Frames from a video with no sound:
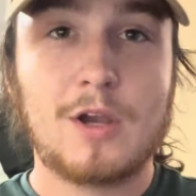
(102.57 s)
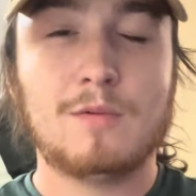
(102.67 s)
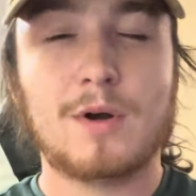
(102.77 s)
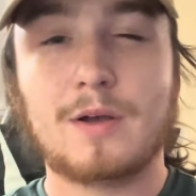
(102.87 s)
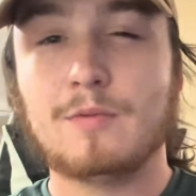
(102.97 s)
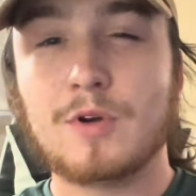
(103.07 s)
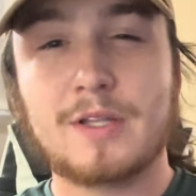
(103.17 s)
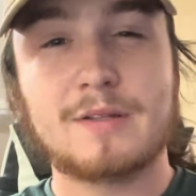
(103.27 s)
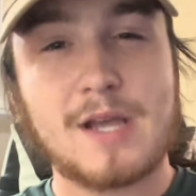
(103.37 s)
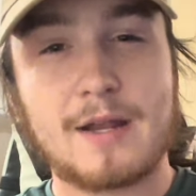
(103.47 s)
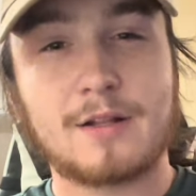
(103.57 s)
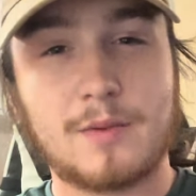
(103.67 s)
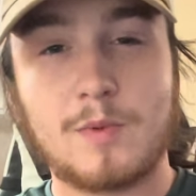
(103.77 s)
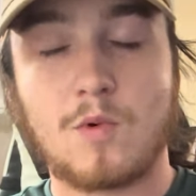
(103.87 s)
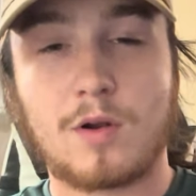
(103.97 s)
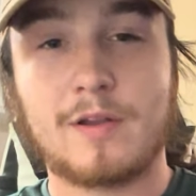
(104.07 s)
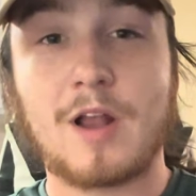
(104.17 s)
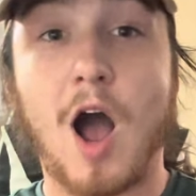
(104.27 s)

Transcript: well, it wouldn't technically be water,